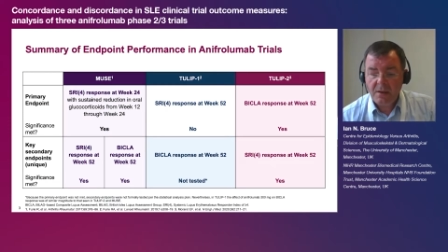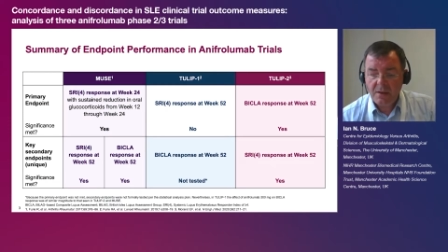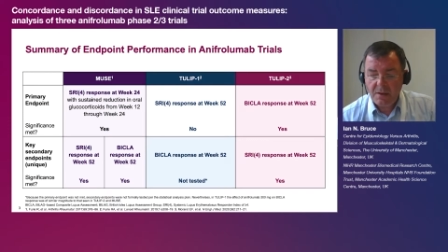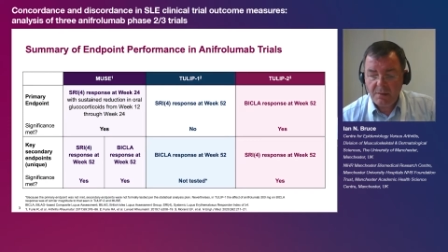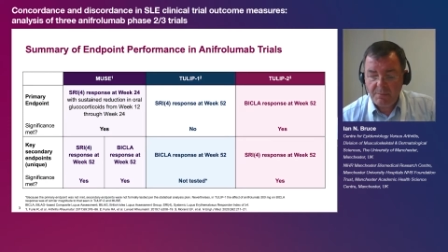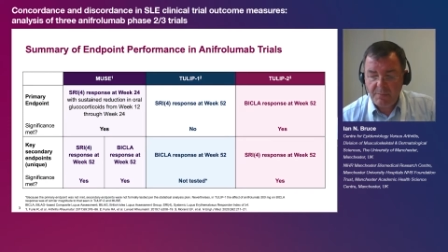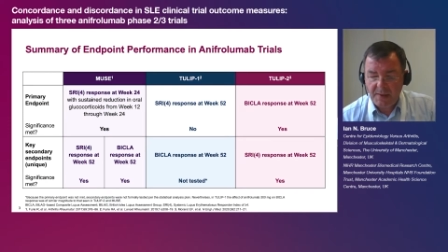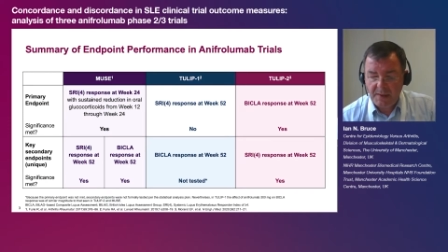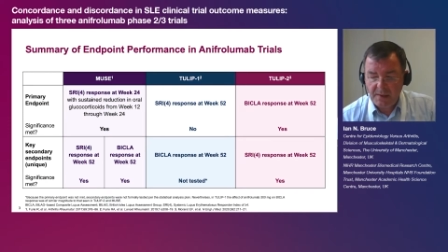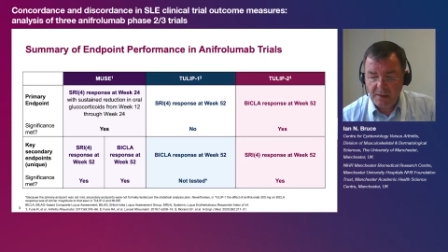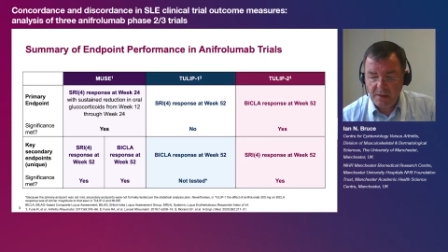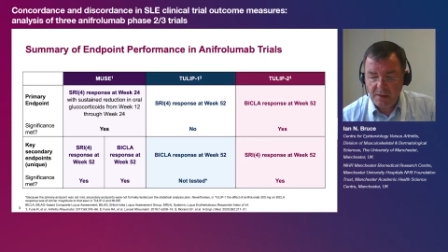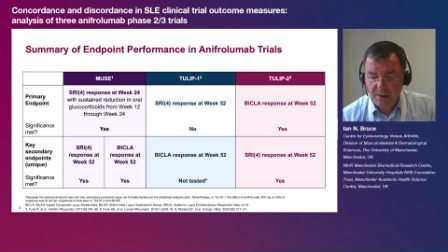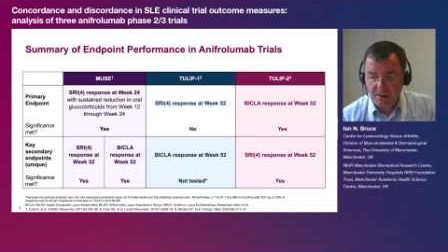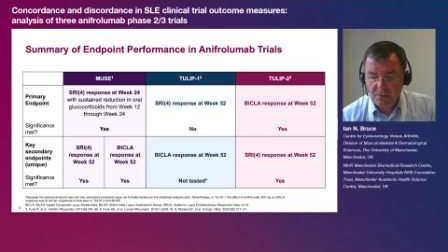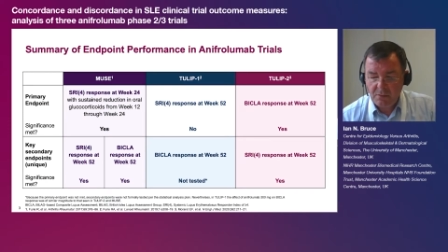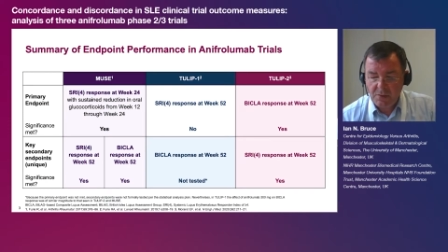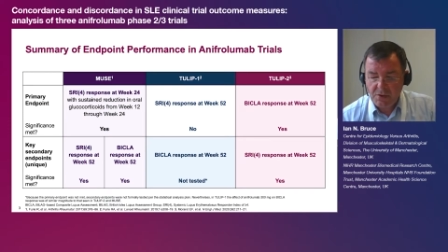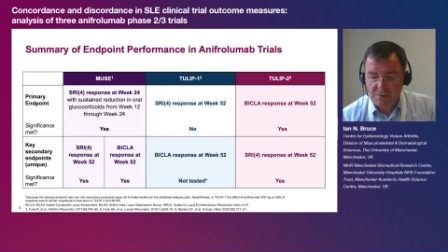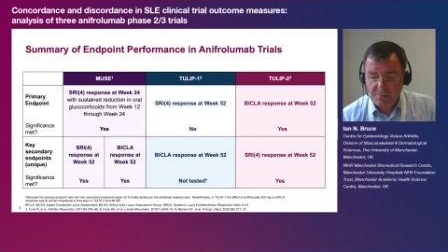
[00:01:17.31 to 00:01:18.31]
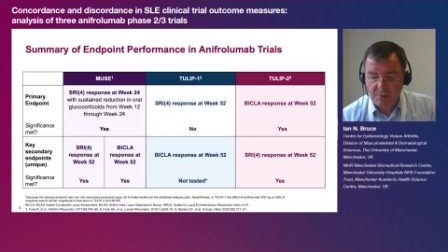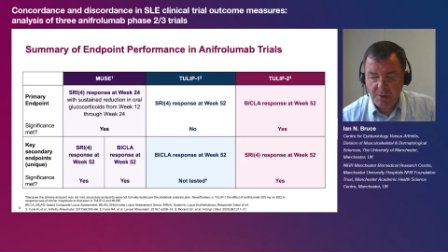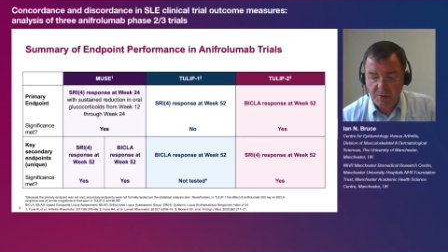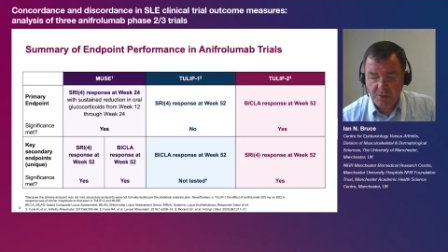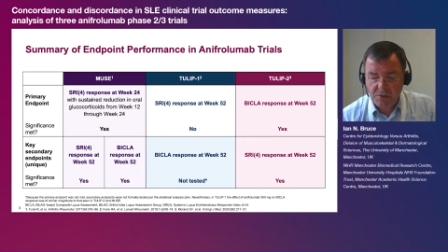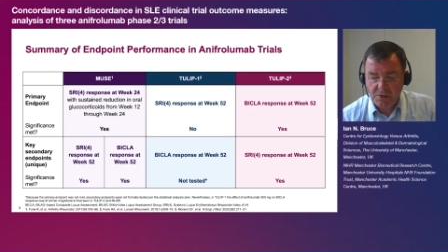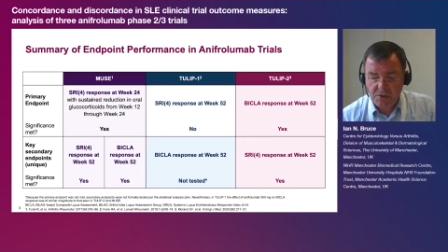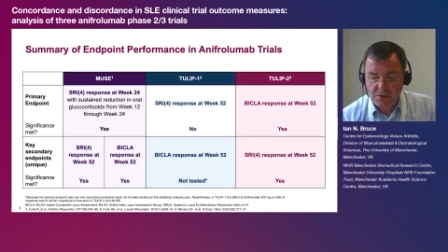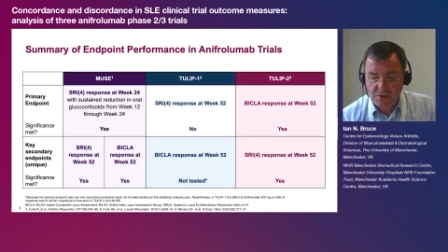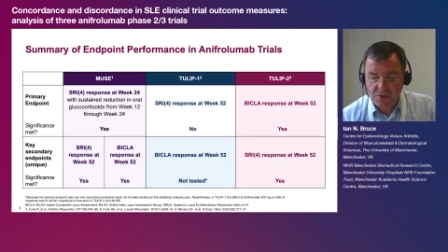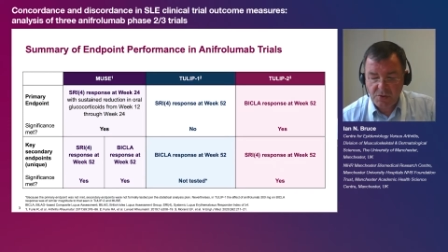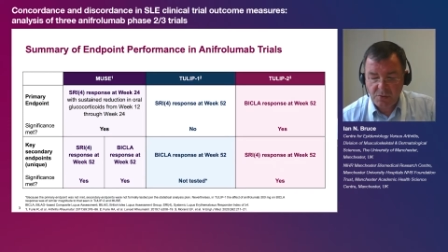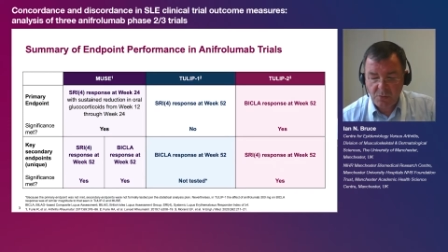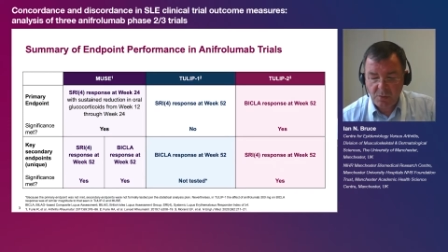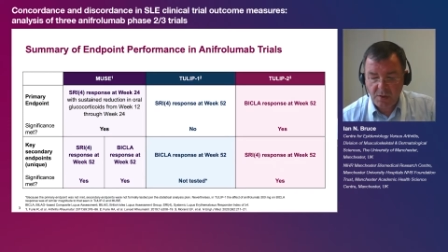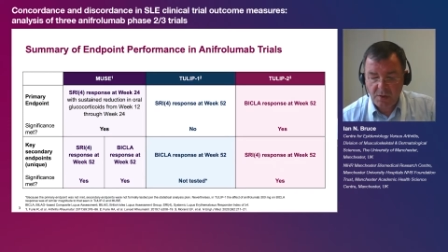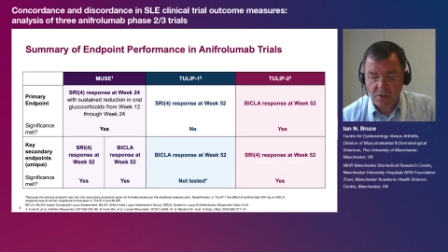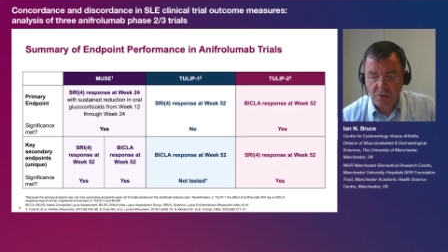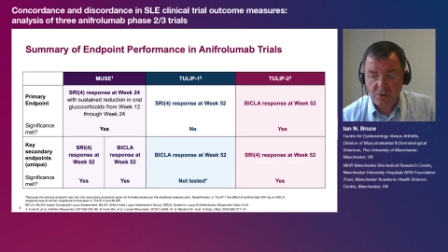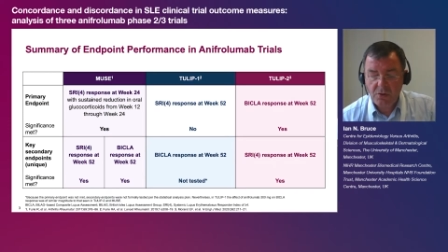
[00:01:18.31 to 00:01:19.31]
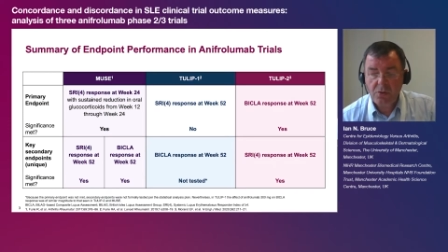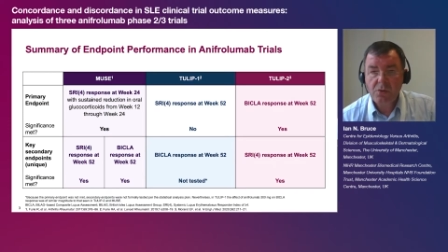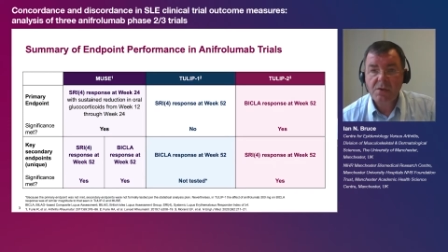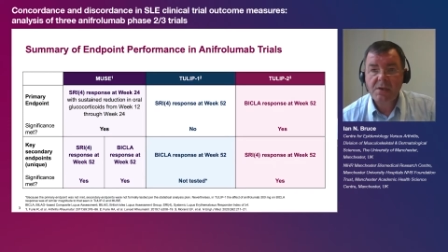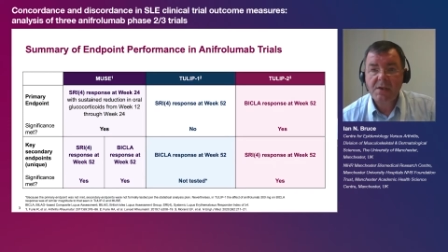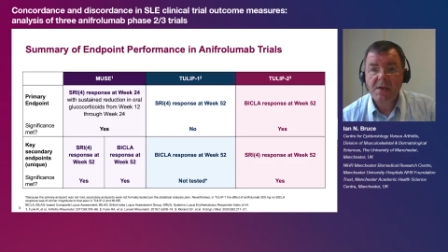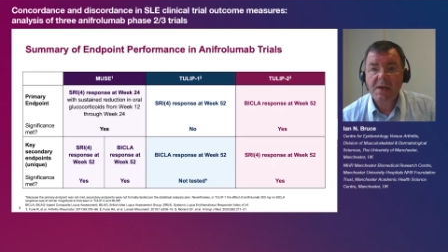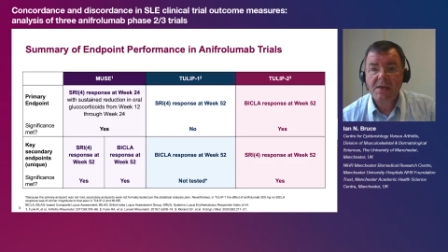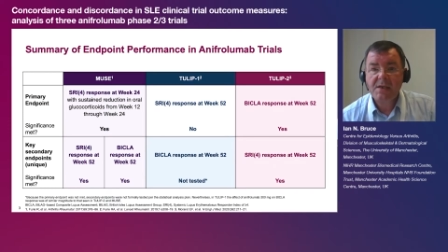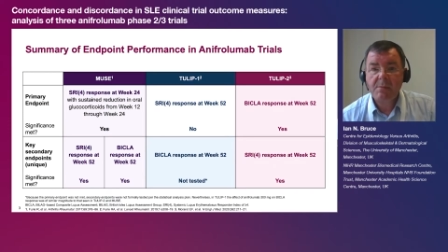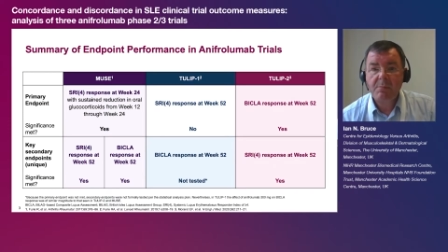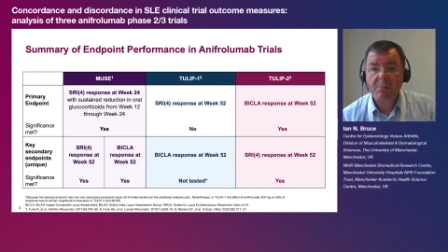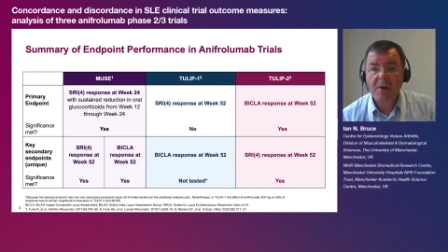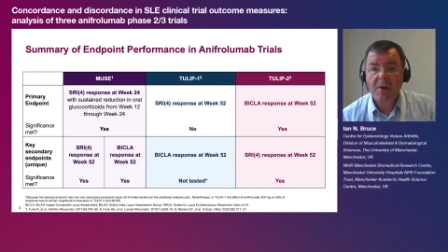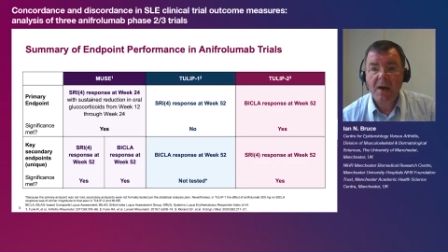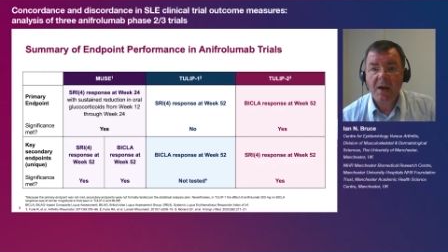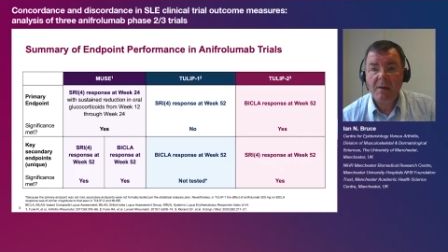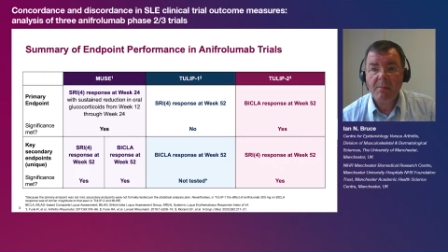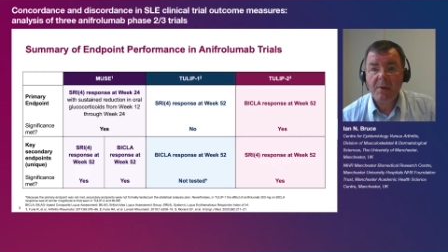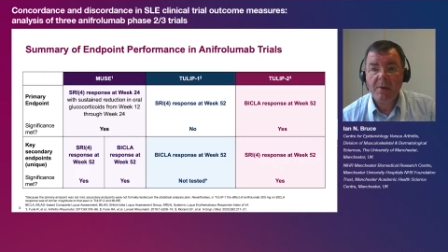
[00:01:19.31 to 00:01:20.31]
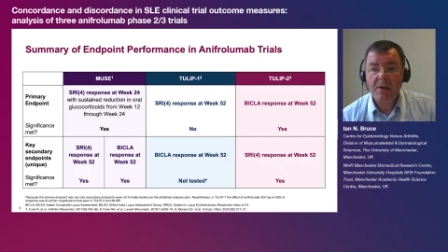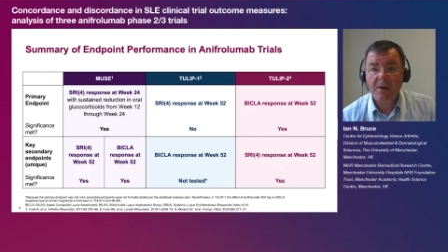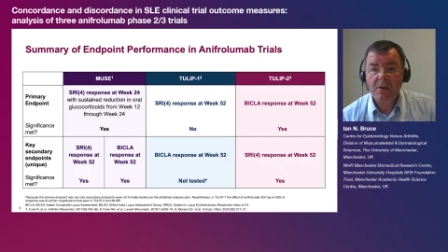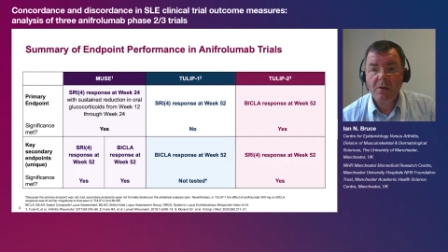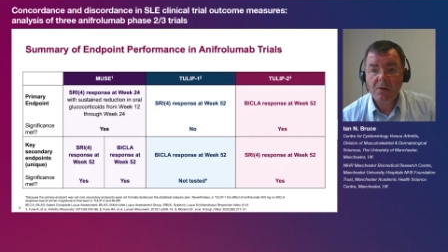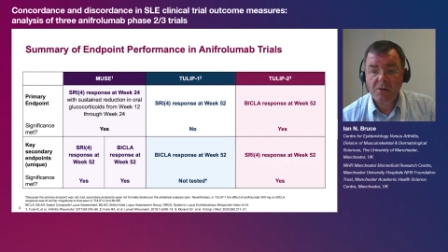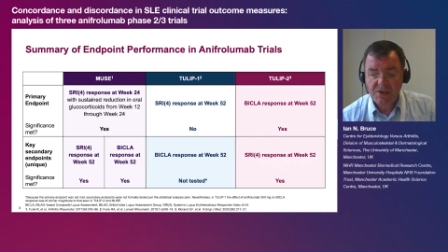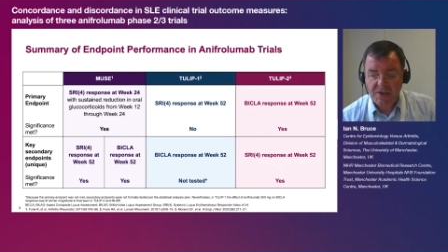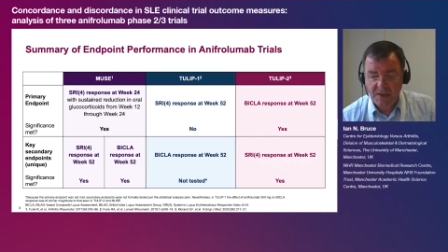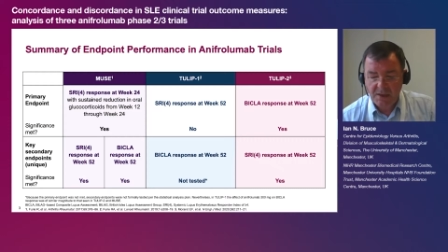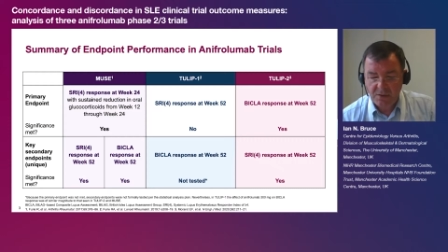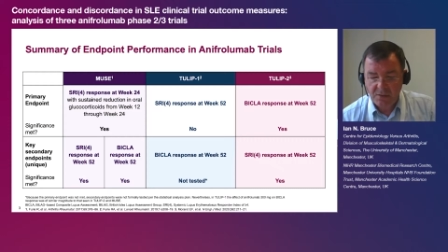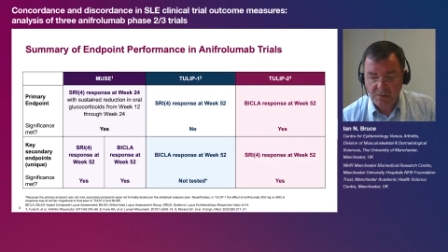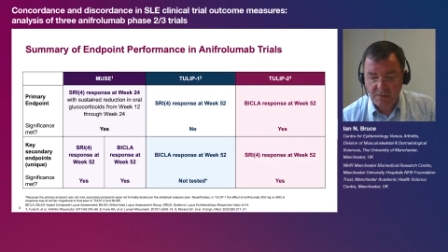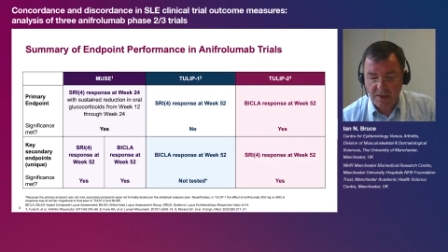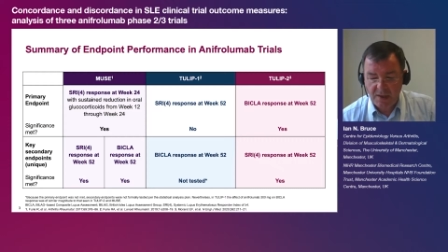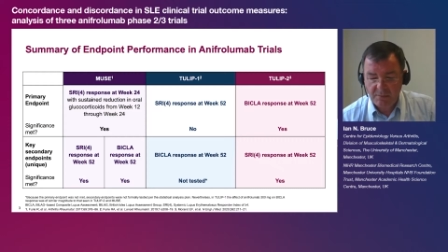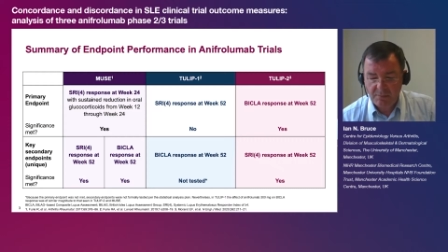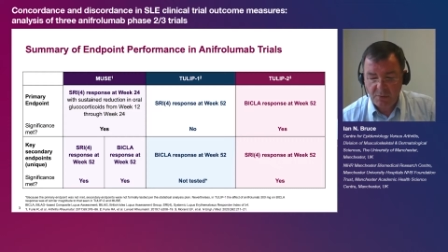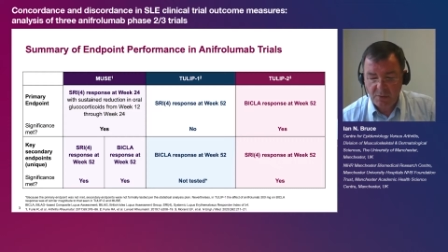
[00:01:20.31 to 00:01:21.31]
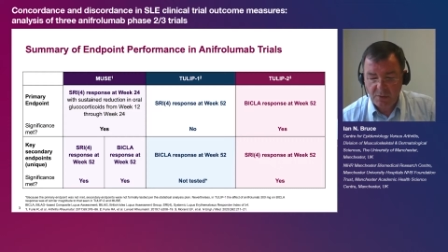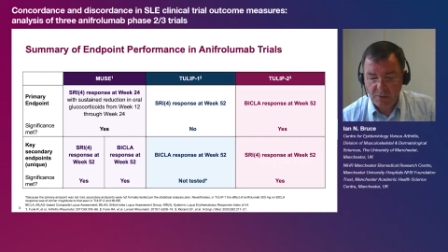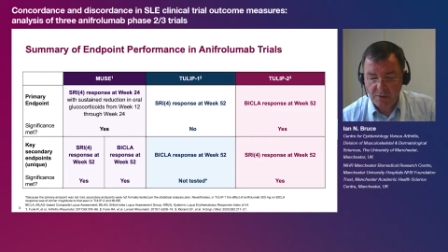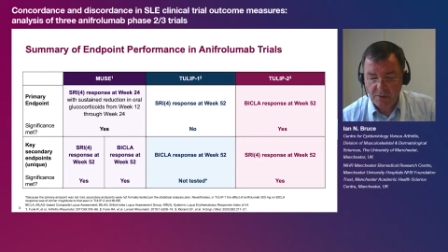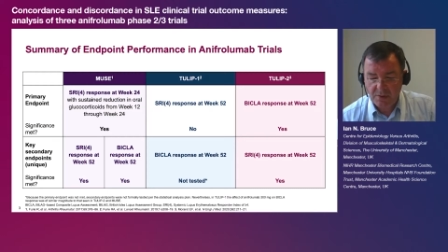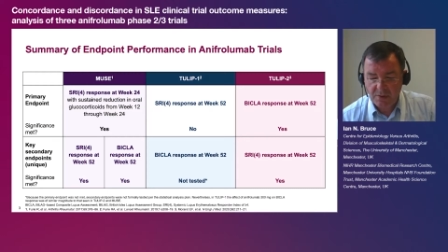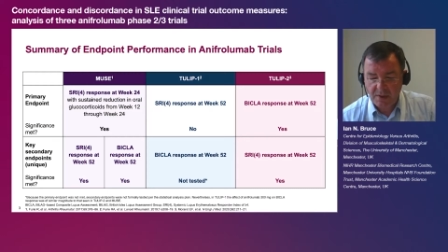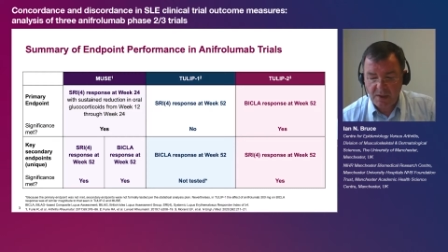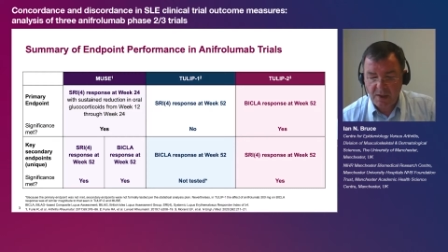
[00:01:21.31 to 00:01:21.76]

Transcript: the BICLA responses when used as a primary or secondary endpoint